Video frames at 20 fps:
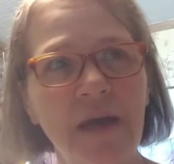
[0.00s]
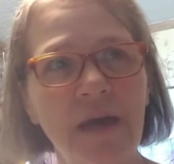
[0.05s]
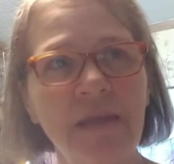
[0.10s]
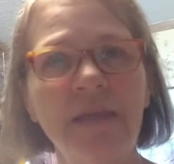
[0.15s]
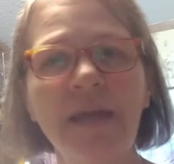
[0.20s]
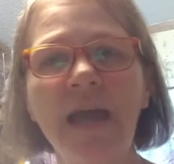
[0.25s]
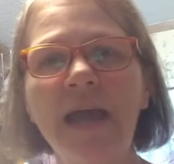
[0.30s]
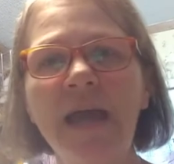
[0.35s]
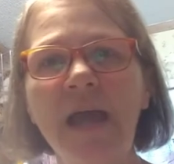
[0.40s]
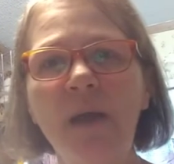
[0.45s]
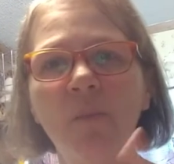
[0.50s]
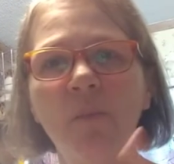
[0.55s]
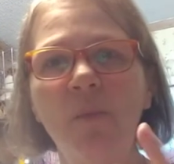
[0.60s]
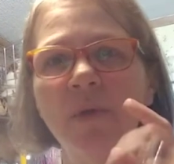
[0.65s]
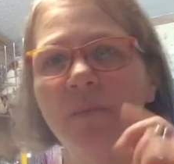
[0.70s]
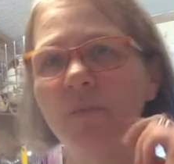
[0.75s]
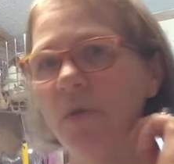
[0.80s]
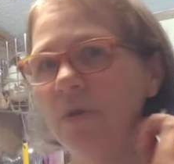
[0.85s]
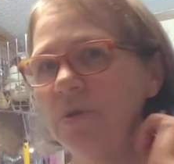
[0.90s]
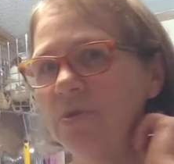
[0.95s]
I think I got
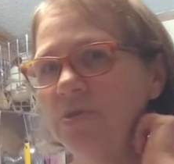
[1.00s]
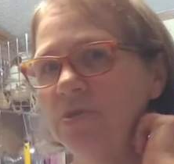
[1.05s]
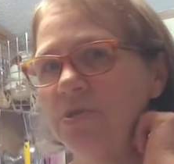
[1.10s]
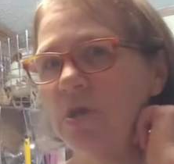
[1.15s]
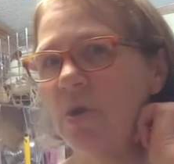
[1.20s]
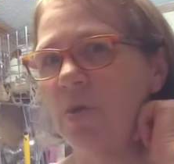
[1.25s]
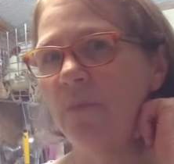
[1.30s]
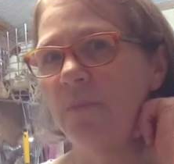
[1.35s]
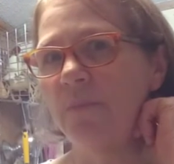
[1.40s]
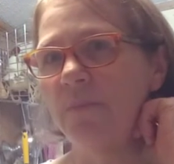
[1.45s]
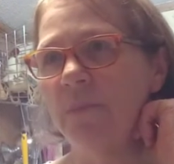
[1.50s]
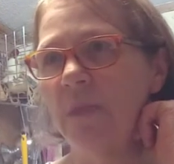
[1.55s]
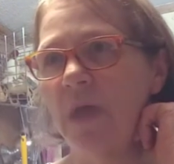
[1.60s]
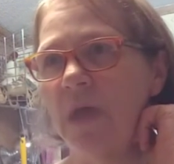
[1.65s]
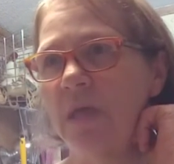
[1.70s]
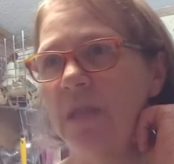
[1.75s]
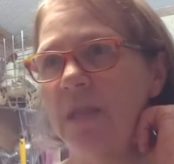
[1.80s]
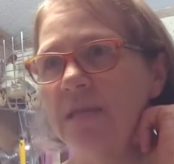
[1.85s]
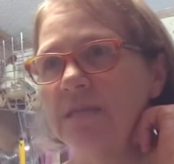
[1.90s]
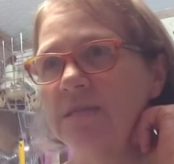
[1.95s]
one more to show,
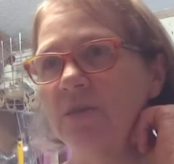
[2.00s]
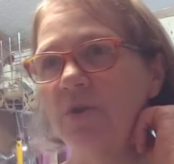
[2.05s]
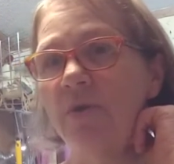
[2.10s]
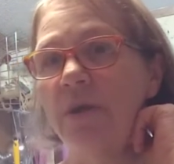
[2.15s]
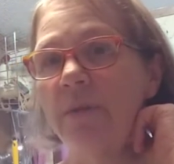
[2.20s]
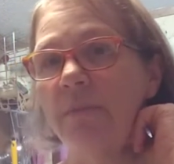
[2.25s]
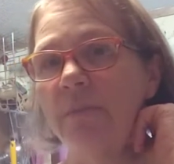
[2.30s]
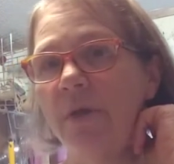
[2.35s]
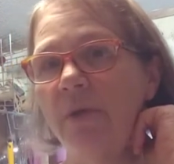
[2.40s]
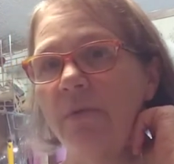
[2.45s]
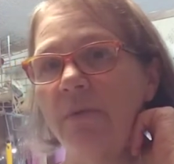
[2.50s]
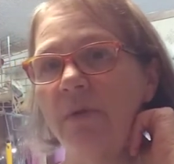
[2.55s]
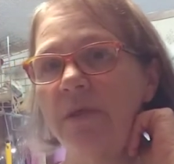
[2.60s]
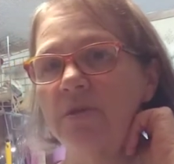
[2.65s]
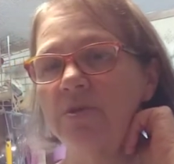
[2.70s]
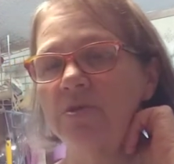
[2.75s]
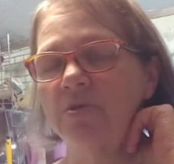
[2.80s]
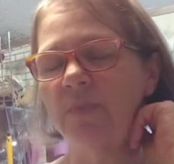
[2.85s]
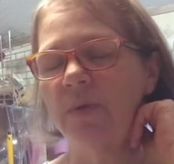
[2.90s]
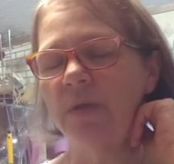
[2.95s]
and that's a cranberry
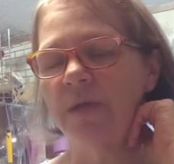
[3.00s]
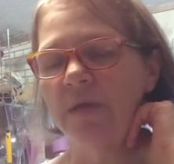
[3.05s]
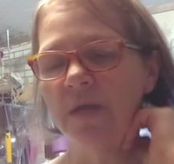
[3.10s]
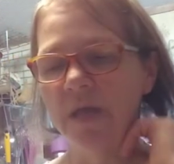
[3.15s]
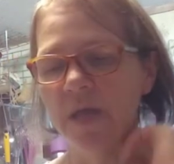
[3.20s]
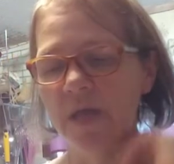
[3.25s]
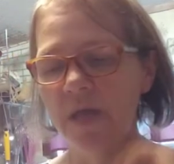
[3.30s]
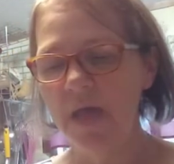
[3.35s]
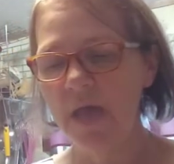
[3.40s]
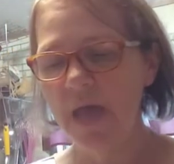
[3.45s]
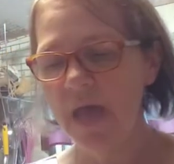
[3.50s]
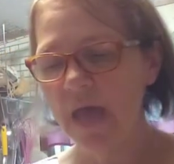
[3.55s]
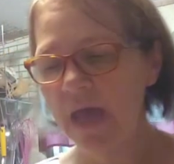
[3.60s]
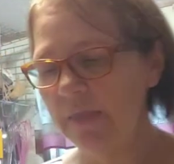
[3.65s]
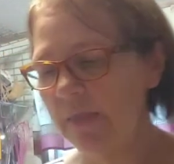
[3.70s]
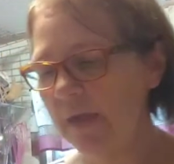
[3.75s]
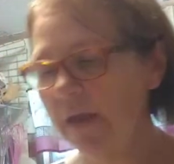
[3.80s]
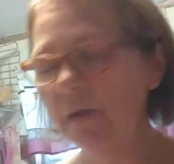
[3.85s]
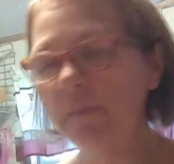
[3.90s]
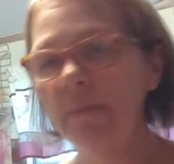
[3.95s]
relish one.
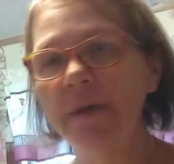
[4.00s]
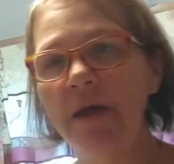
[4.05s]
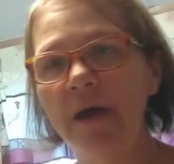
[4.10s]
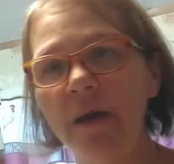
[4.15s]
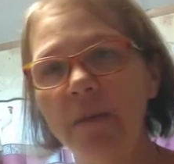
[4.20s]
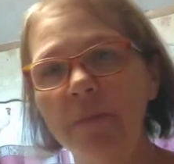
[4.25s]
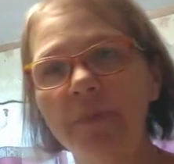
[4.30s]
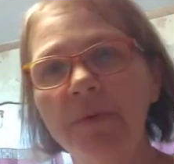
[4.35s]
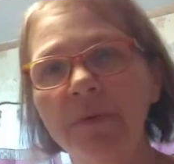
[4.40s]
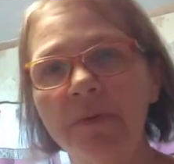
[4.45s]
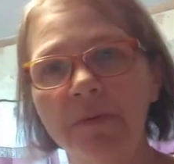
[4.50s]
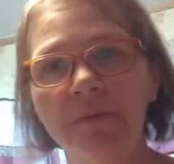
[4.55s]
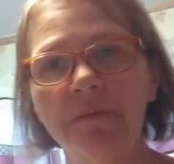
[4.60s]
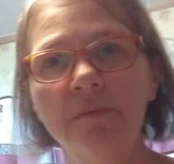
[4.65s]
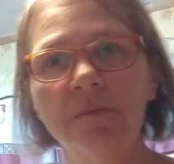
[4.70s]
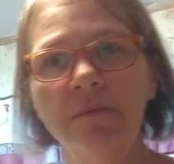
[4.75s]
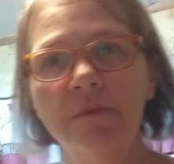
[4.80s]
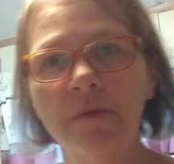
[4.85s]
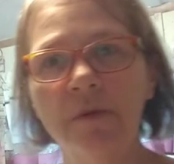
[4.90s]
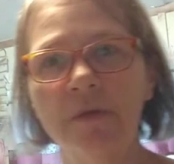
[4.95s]
And that'll be up
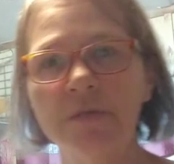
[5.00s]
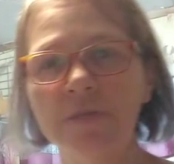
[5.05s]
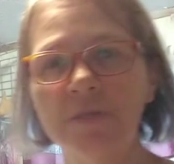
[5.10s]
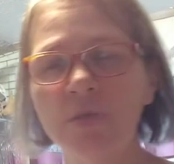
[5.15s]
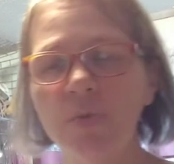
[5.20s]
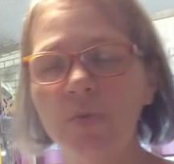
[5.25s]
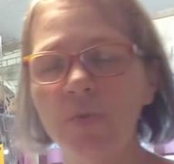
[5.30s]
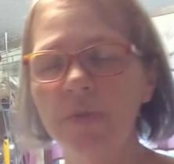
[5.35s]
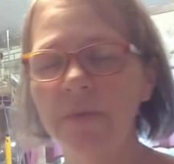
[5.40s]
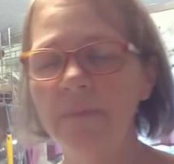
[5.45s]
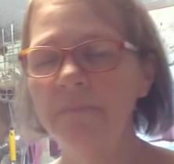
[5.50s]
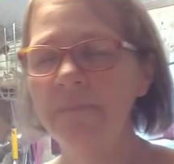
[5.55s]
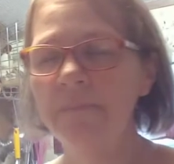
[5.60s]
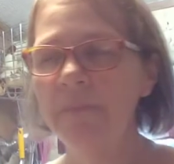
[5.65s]
soon.